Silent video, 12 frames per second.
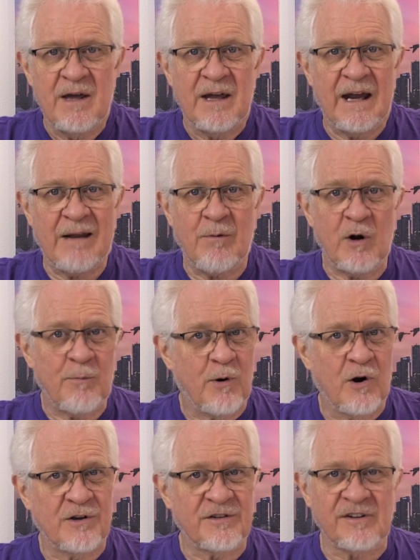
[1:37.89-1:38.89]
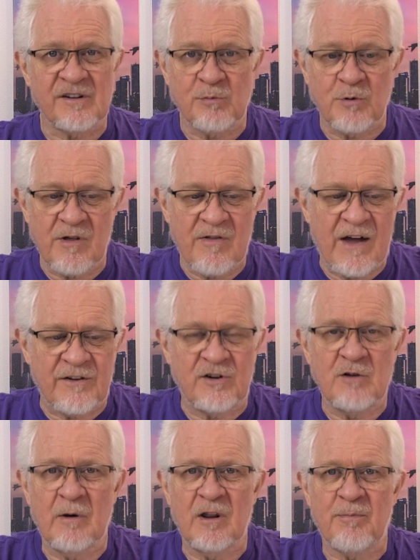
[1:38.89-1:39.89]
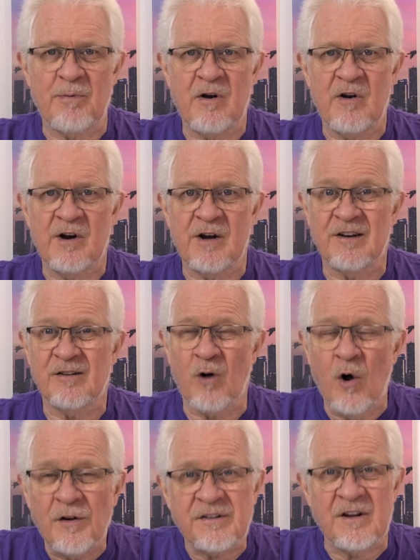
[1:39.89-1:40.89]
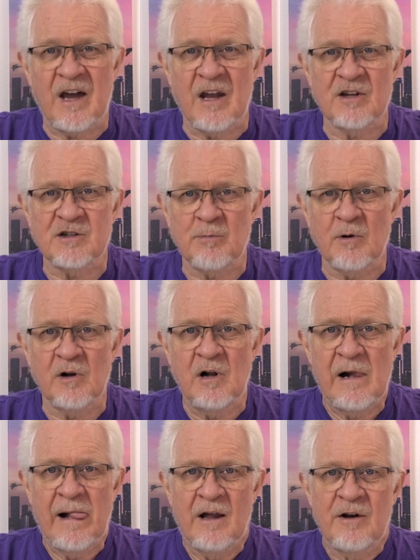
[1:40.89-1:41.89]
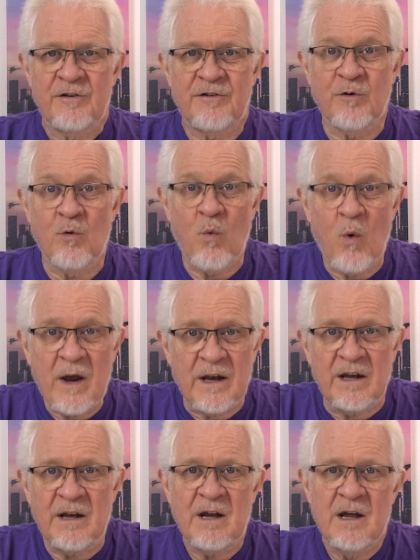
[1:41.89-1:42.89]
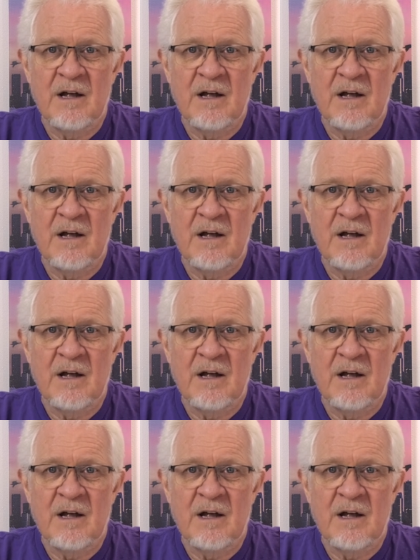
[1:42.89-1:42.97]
Anyone who purchases within that 2 month period is also eligible to win